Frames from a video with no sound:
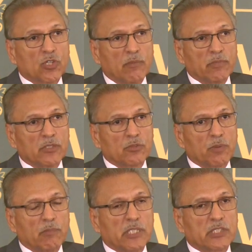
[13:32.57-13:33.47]
come into
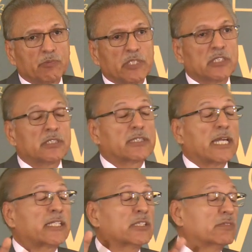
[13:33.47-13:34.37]
public spaces,
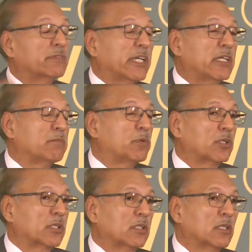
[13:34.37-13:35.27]
that is very
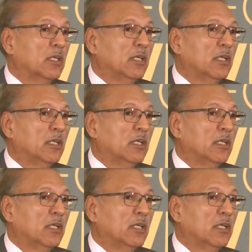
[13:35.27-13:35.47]
important.